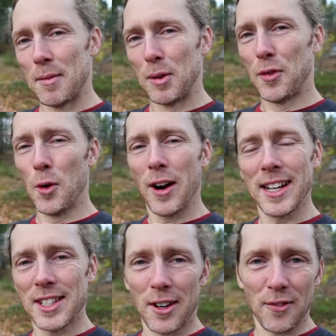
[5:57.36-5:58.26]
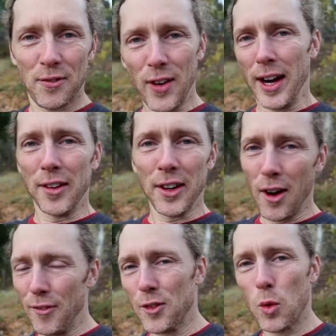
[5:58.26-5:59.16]
Before I start firing
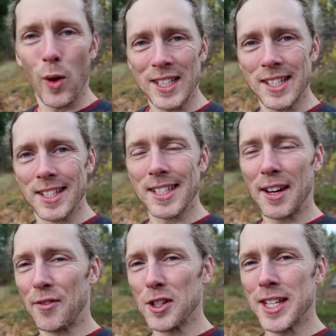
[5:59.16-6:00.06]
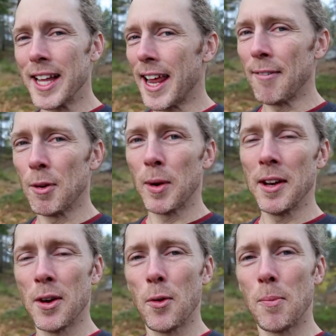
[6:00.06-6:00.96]
off questions, I first let
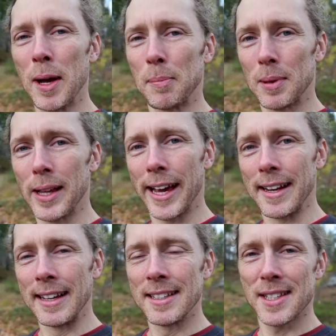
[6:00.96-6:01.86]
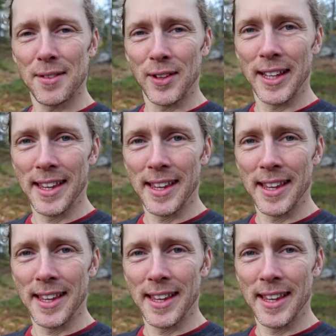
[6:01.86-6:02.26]
everyone know my plan, stuff like